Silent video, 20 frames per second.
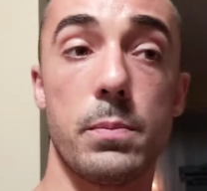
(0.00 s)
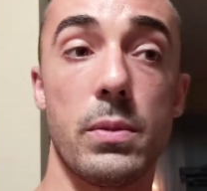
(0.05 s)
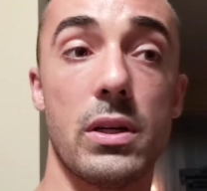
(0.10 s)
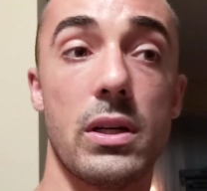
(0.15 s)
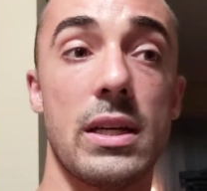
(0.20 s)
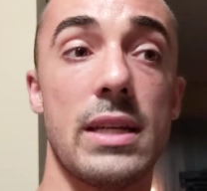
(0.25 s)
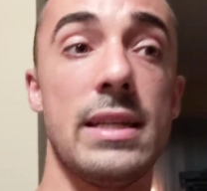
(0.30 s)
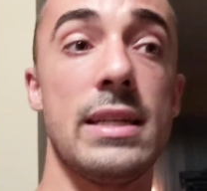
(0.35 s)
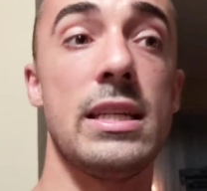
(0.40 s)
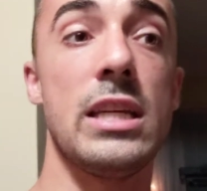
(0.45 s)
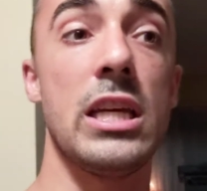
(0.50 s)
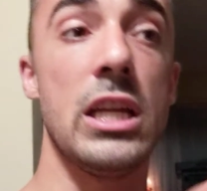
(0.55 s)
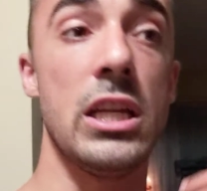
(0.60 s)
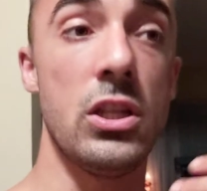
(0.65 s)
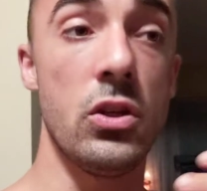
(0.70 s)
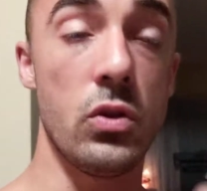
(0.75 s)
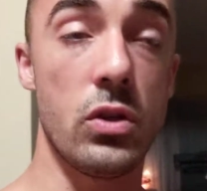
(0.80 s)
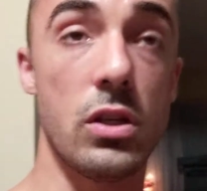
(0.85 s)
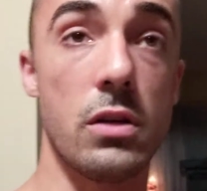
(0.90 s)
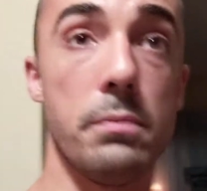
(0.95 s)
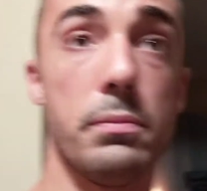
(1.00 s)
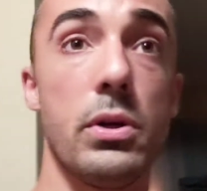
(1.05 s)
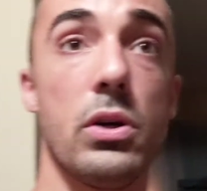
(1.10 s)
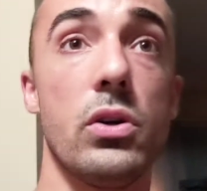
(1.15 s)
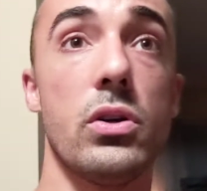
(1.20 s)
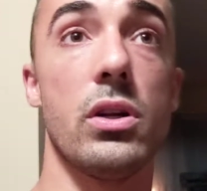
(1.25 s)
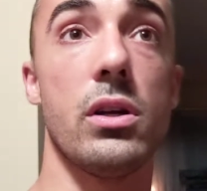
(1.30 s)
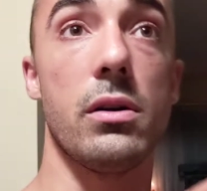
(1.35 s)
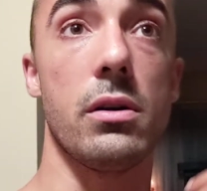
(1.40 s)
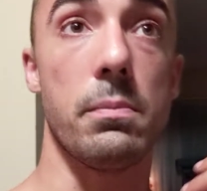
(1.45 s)
but continue to
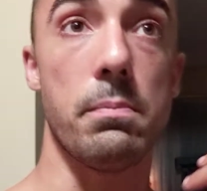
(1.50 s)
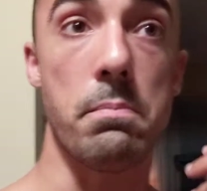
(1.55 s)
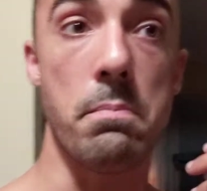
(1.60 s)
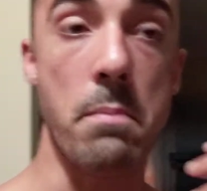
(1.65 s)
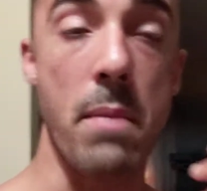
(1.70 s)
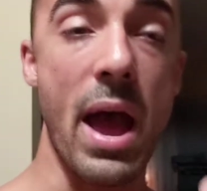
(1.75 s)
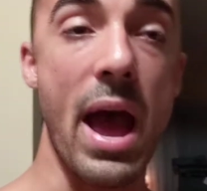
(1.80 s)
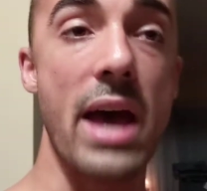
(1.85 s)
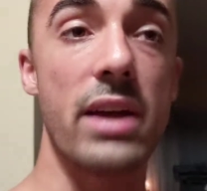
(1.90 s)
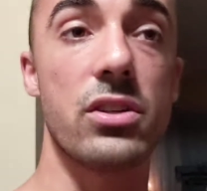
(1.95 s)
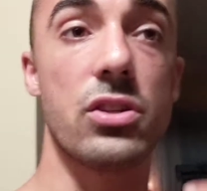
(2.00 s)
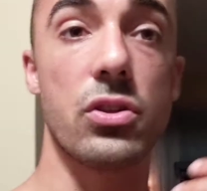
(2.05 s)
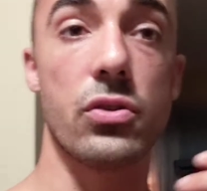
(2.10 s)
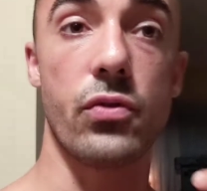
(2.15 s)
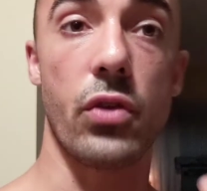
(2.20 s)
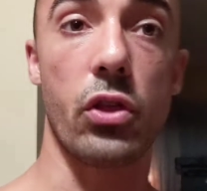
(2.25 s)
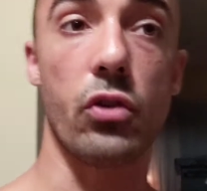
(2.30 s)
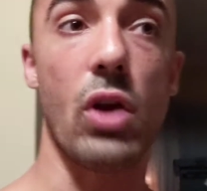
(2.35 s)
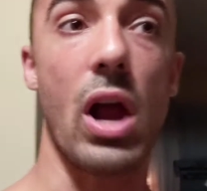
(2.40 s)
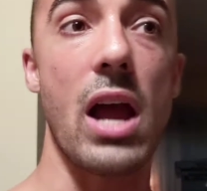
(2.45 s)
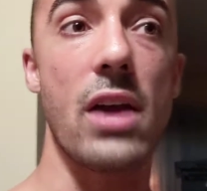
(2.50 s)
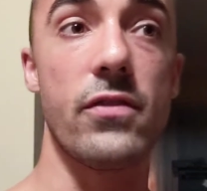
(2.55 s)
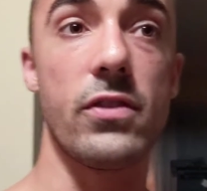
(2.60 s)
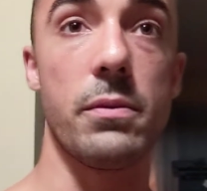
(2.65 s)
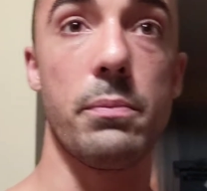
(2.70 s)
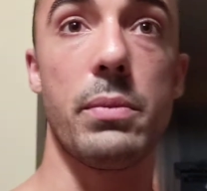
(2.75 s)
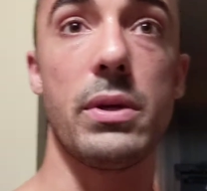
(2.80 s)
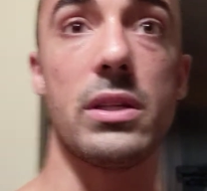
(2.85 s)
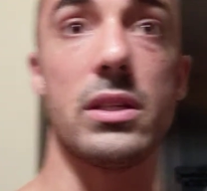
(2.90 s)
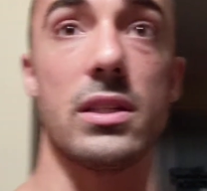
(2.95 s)
build a massive,
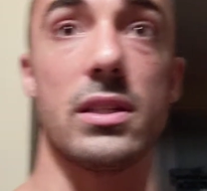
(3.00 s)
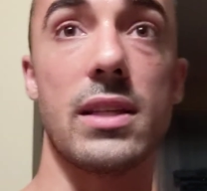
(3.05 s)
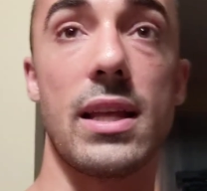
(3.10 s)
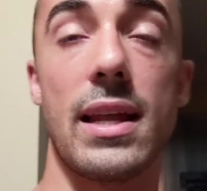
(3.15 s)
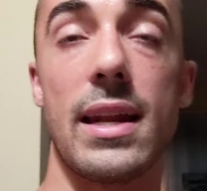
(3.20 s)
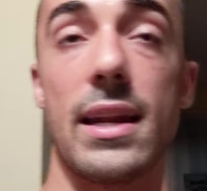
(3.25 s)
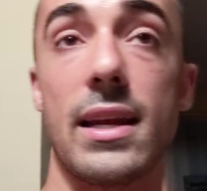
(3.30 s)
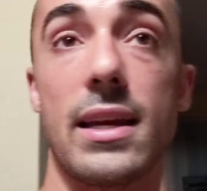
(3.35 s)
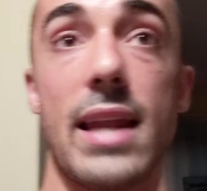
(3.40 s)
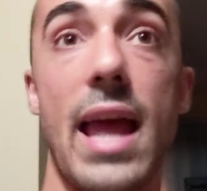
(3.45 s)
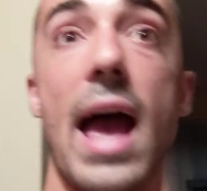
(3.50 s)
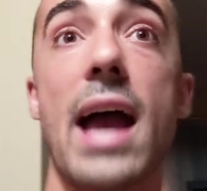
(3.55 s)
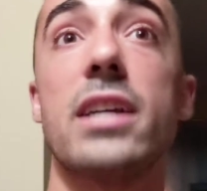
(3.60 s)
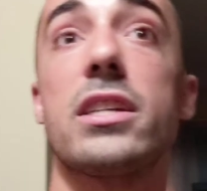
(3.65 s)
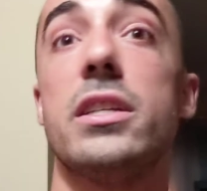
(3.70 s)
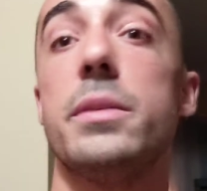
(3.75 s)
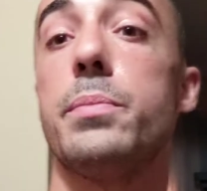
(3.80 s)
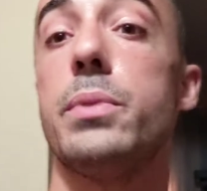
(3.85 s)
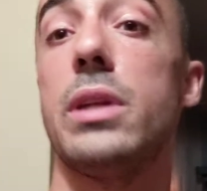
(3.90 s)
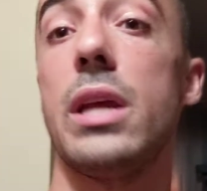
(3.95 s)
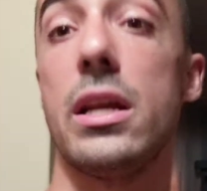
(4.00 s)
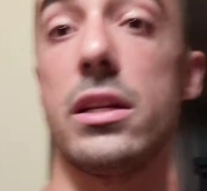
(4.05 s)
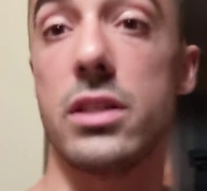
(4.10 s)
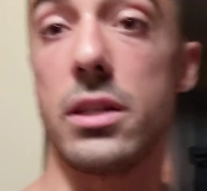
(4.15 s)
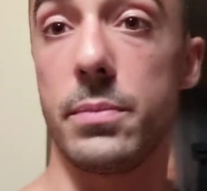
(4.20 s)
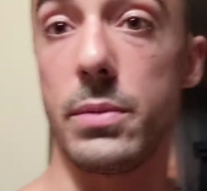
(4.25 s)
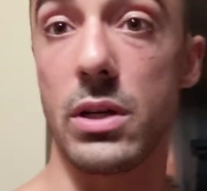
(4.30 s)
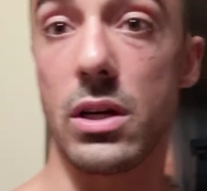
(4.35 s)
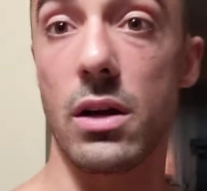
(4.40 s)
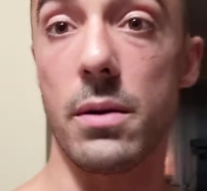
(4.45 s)
thriving business that could actually
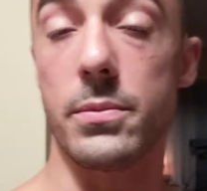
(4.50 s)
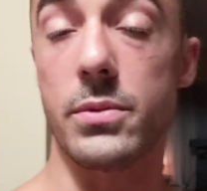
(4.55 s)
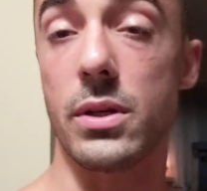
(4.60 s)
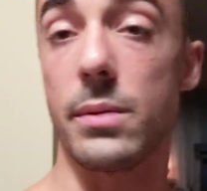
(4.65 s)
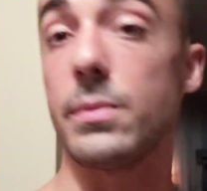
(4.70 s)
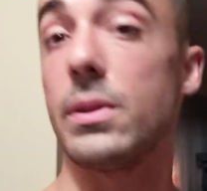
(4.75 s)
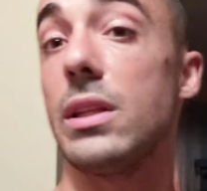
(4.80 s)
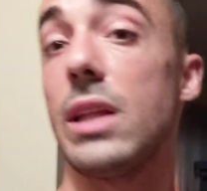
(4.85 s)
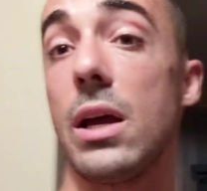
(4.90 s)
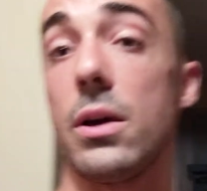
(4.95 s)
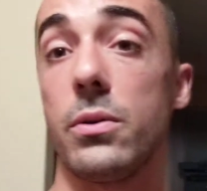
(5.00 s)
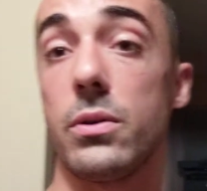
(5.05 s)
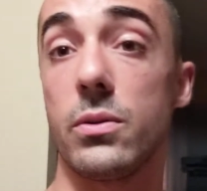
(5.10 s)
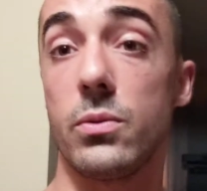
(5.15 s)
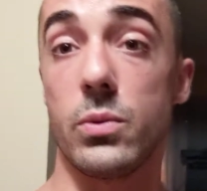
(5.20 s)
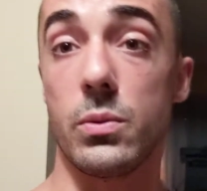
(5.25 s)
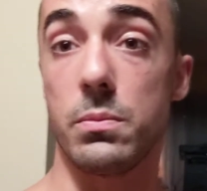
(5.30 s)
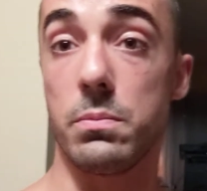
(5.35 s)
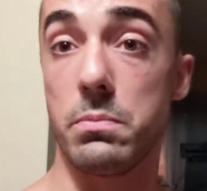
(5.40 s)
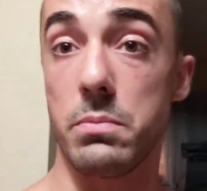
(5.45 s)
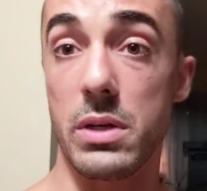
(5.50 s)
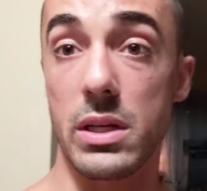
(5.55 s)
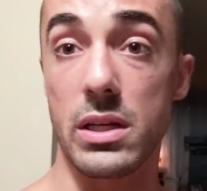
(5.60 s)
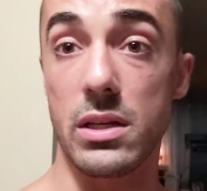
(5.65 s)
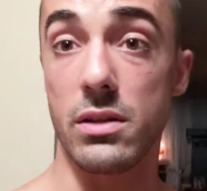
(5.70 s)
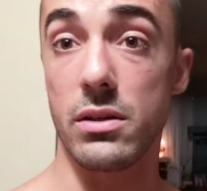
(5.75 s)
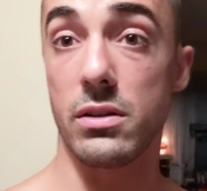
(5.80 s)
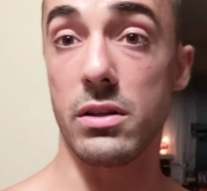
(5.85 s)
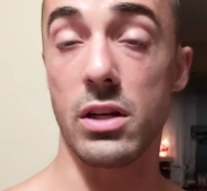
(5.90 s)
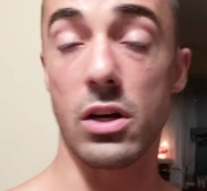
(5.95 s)
potentially become something that would
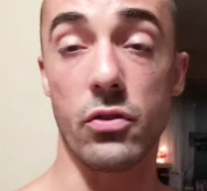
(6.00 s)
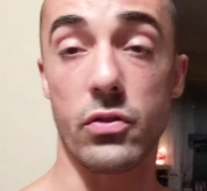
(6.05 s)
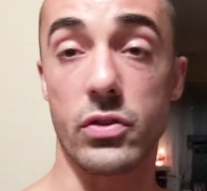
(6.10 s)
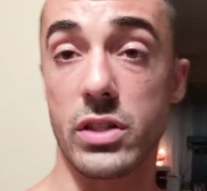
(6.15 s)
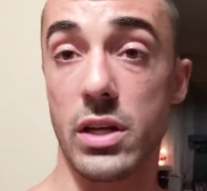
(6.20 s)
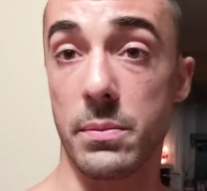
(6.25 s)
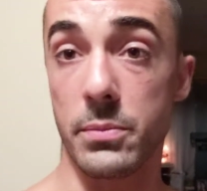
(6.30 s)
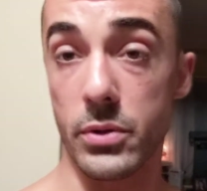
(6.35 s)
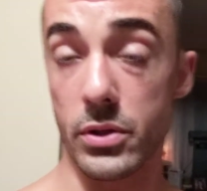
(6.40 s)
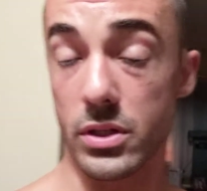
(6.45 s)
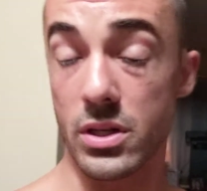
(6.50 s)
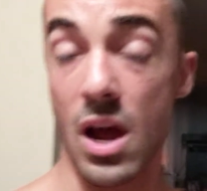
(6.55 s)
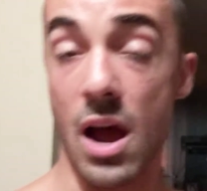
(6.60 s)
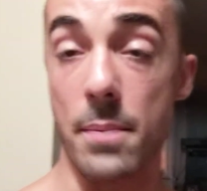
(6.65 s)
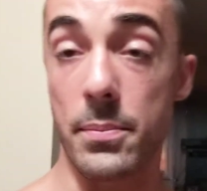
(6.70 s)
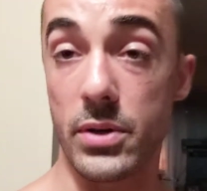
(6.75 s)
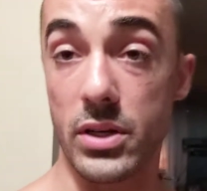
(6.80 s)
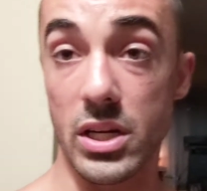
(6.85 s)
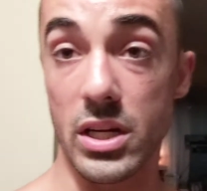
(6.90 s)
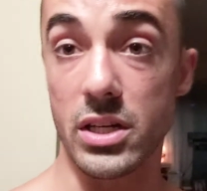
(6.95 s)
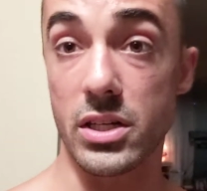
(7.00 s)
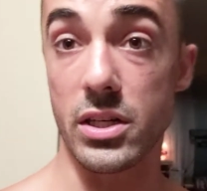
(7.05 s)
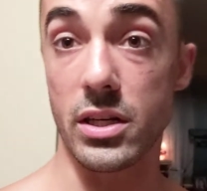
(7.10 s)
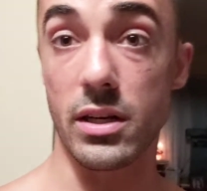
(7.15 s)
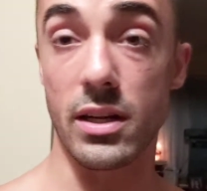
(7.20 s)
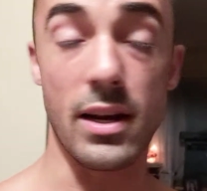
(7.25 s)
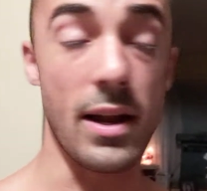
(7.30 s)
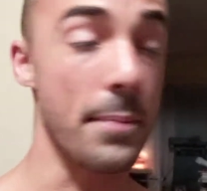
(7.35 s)
be, resemble as competition.